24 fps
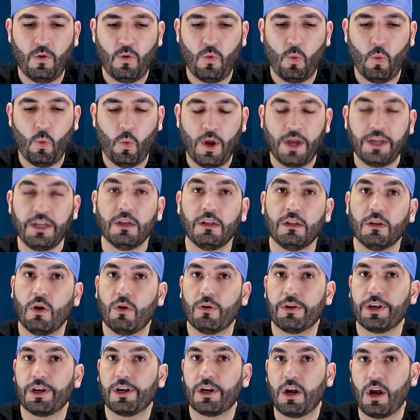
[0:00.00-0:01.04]
When you
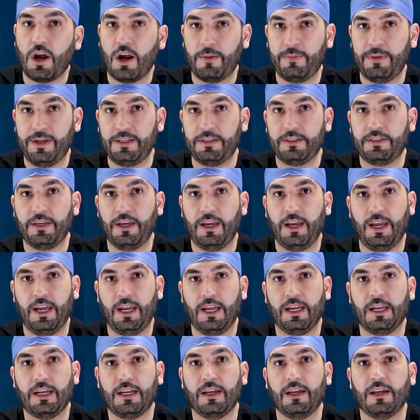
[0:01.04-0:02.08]
lower your carb
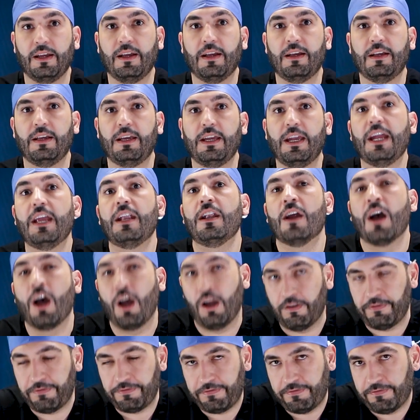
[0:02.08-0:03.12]
intake
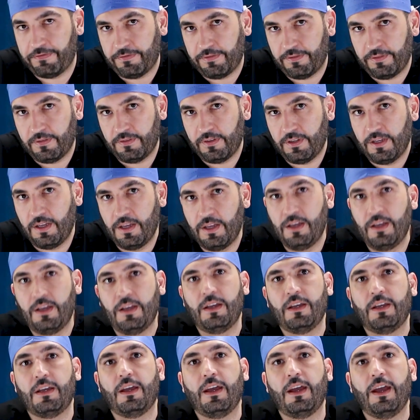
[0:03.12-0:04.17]
enough
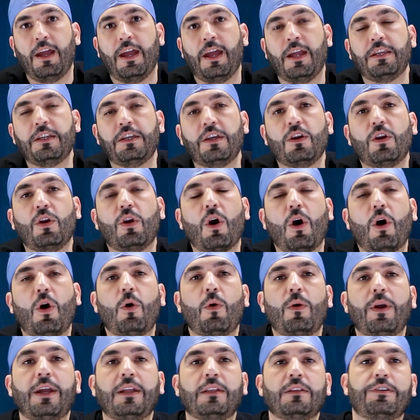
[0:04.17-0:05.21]
and you
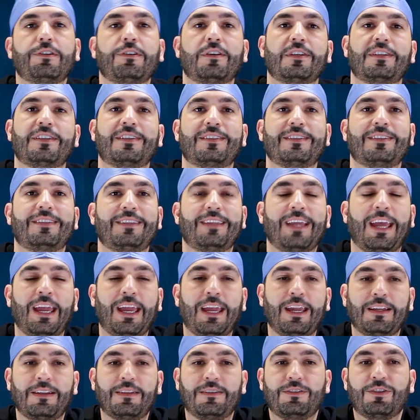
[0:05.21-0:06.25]
go into a
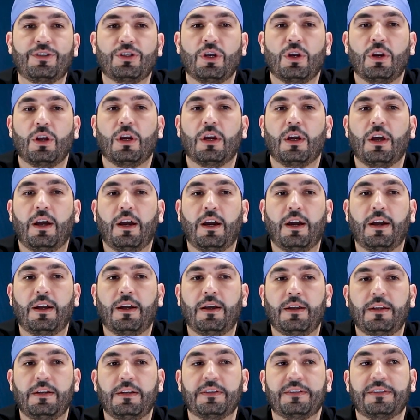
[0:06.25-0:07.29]
state
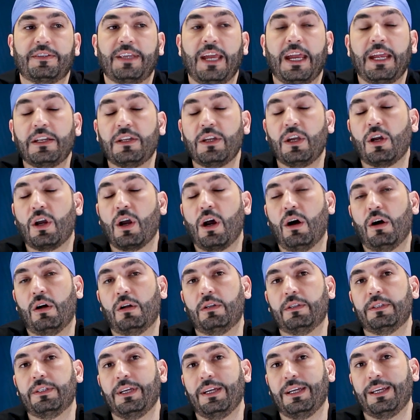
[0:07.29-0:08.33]
called
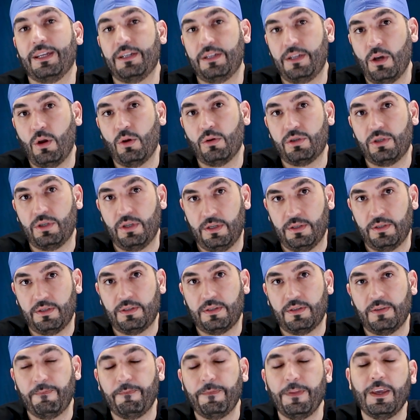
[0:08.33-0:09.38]

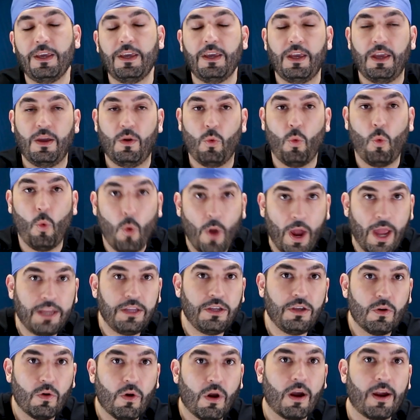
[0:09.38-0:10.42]
ketosis,
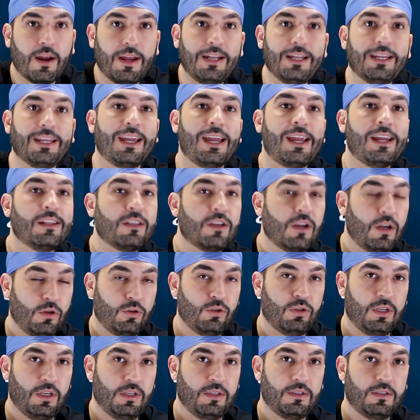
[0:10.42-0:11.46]
when you are in
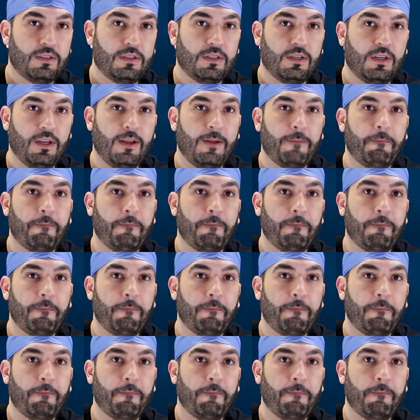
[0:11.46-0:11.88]
ketosis,